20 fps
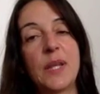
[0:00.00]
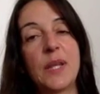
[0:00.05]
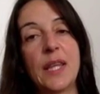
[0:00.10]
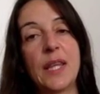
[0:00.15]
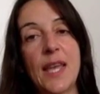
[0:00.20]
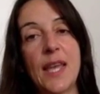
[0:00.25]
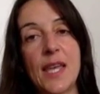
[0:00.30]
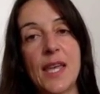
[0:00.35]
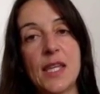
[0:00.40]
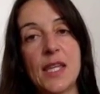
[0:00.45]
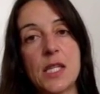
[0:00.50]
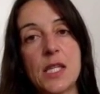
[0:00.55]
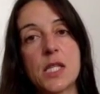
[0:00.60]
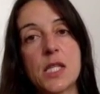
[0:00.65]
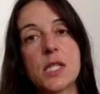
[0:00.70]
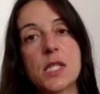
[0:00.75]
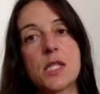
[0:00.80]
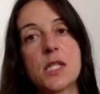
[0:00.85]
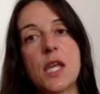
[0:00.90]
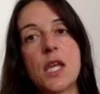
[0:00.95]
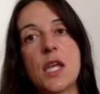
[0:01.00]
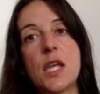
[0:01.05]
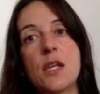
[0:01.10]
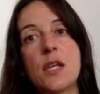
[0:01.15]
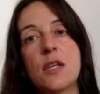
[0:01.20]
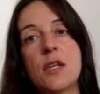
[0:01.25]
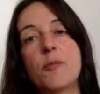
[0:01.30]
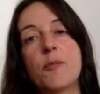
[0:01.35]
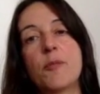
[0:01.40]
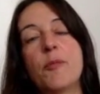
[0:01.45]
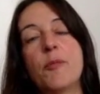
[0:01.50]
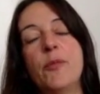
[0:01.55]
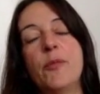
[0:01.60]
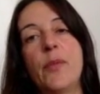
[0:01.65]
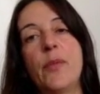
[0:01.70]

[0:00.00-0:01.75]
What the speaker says: place in the